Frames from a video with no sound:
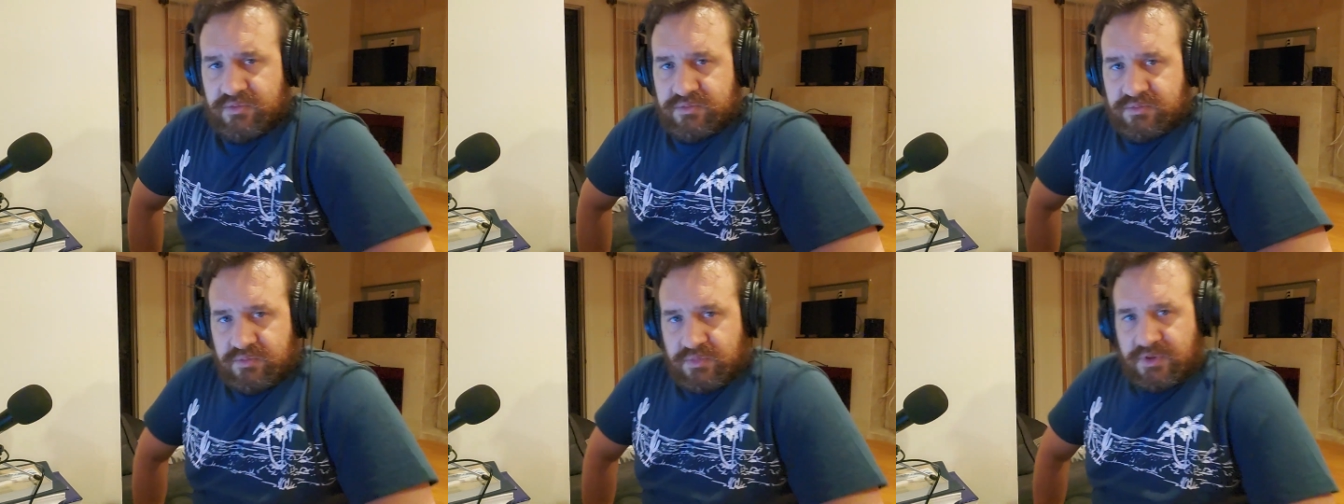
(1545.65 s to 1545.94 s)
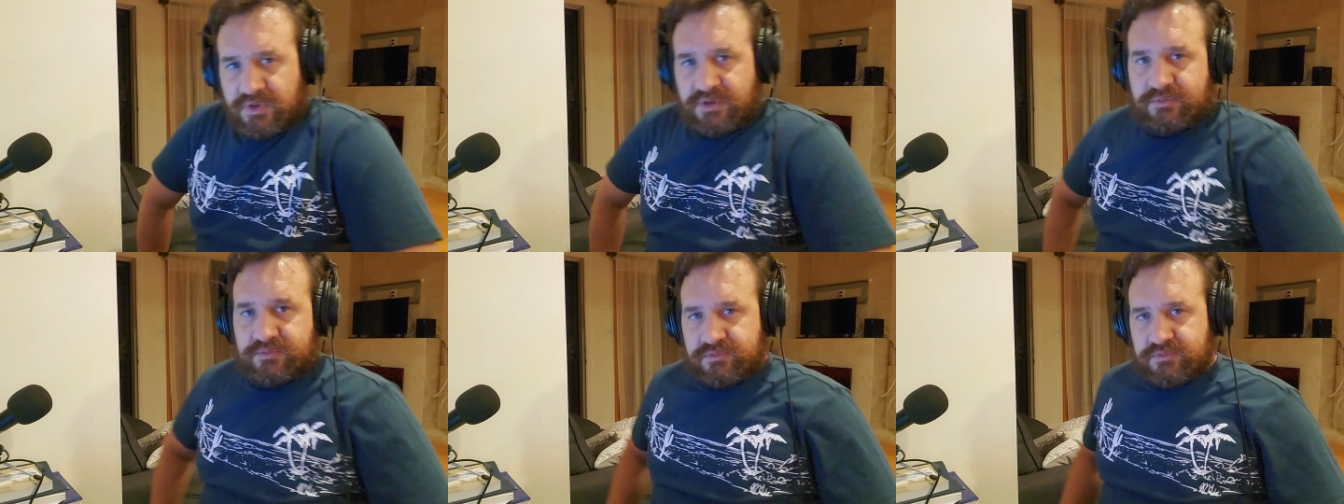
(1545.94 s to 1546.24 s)

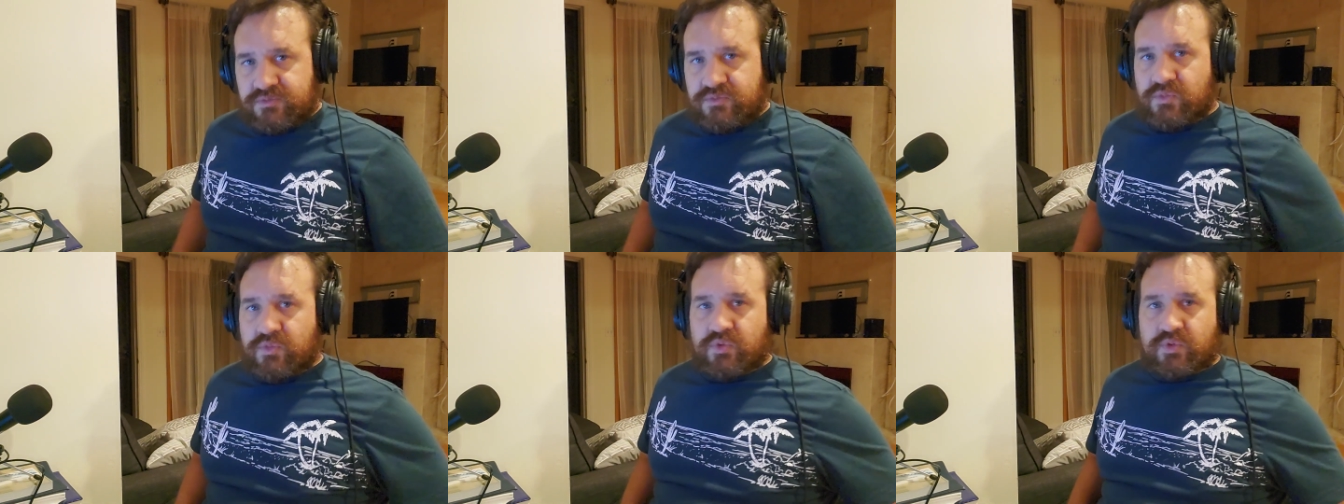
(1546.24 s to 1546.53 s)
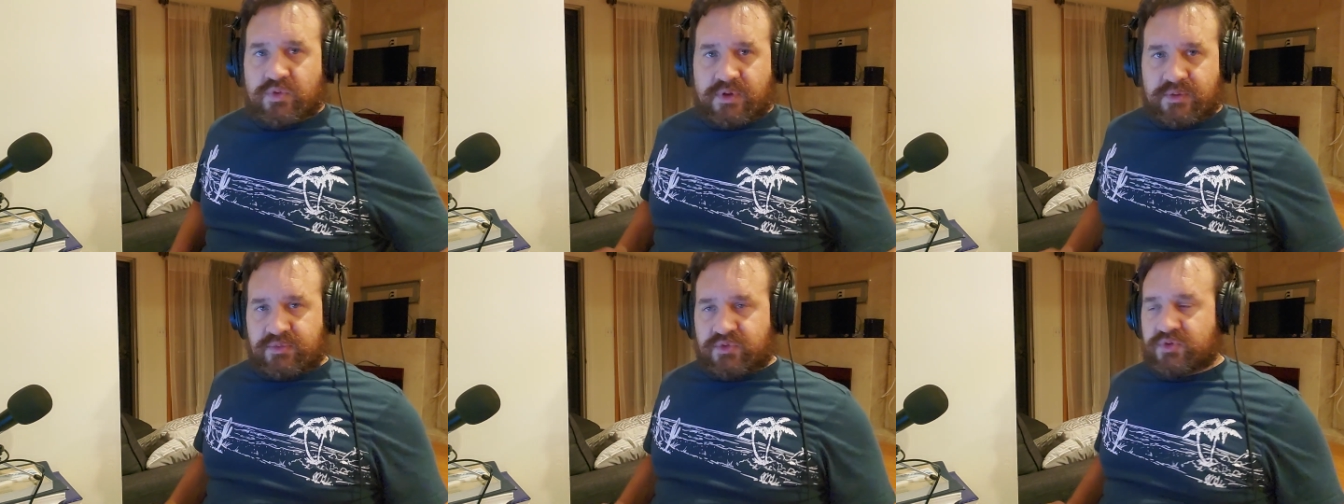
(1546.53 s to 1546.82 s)
when
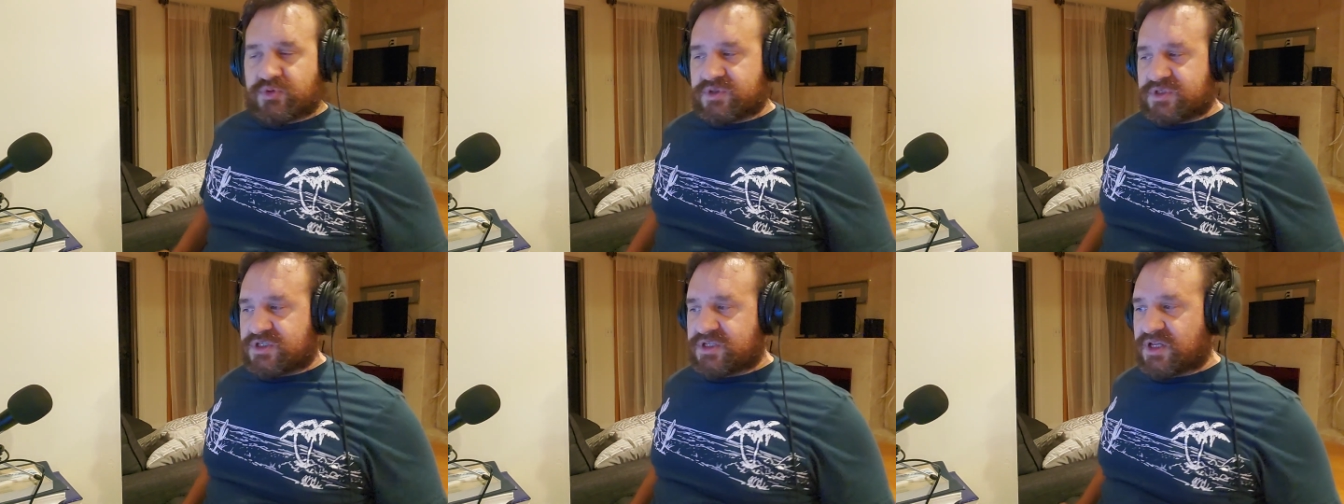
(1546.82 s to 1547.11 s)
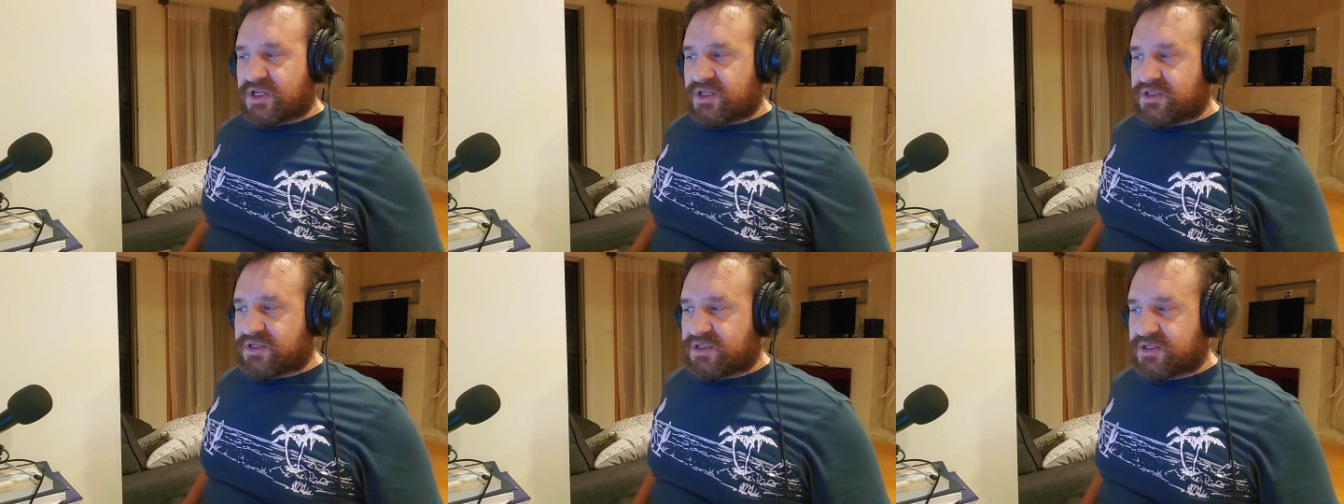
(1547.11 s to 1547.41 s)
I'm doing
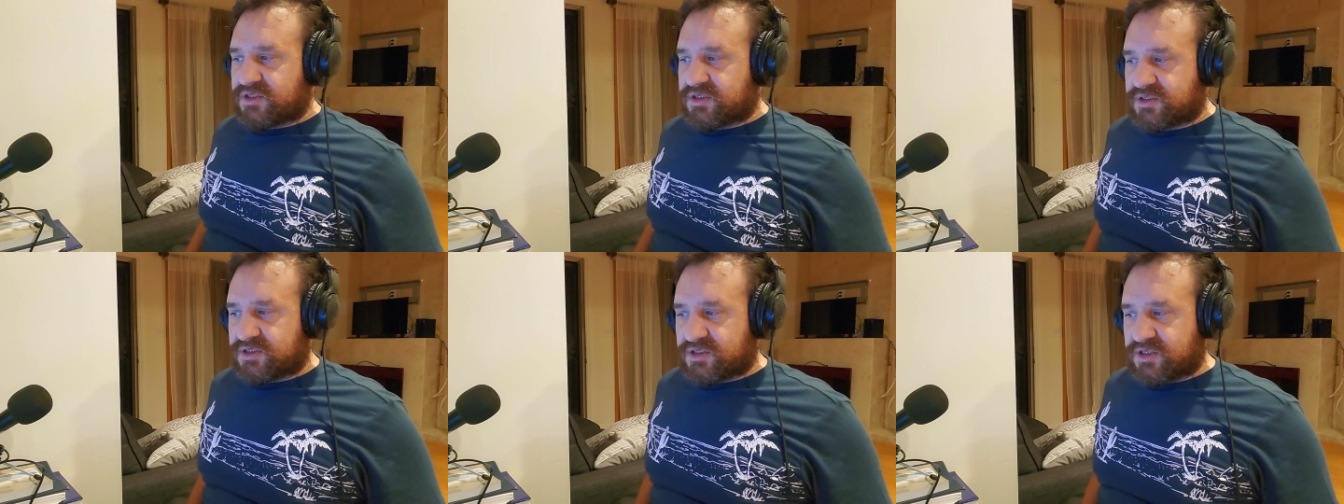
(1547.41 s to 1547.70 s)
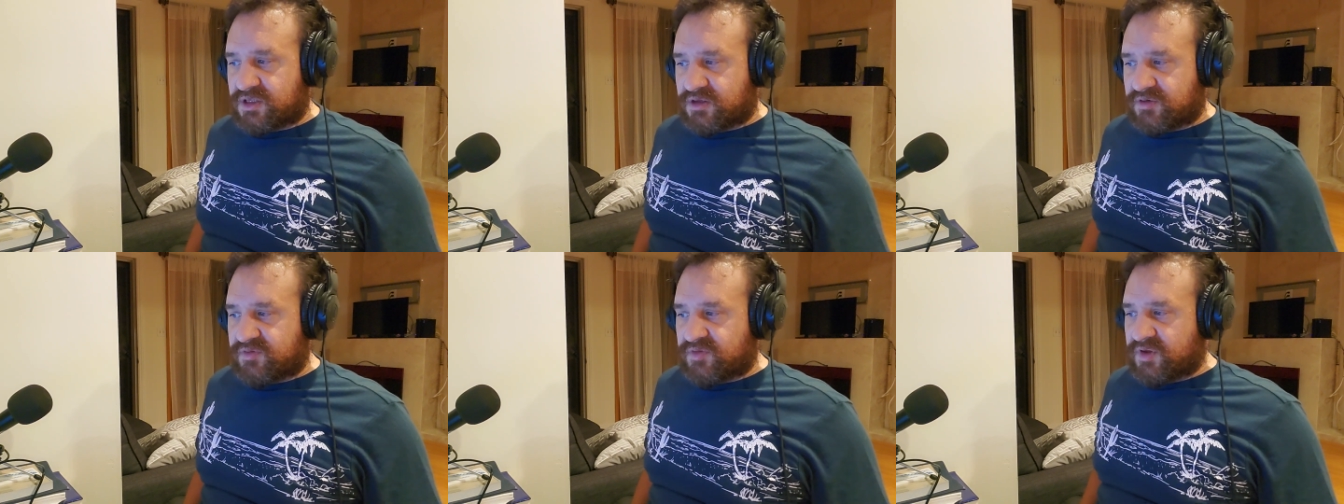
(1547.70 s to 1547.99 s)
standing and
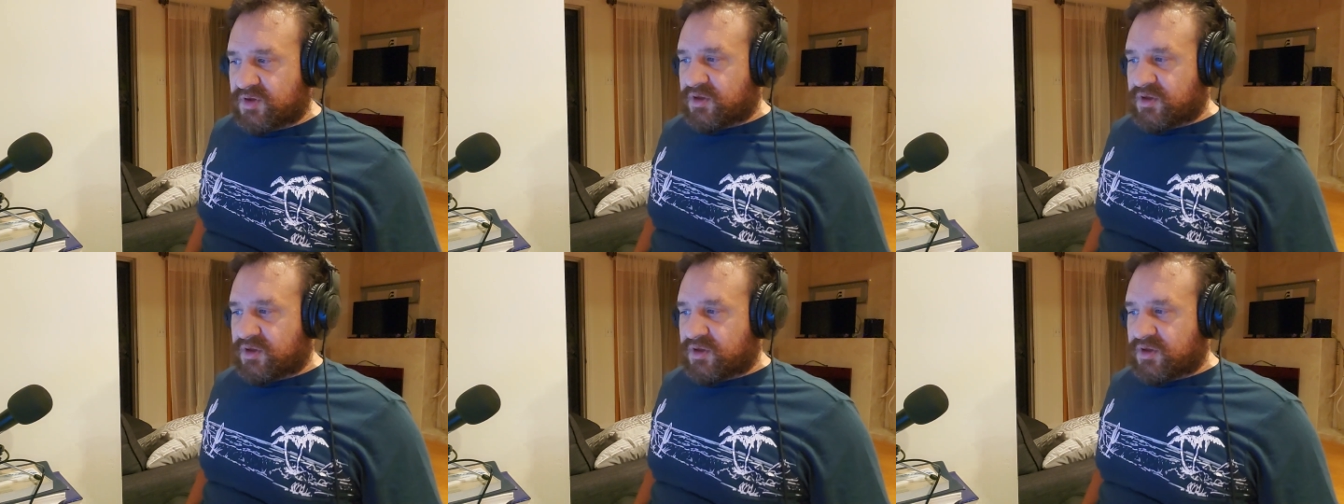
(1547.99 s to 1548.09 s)
stuff,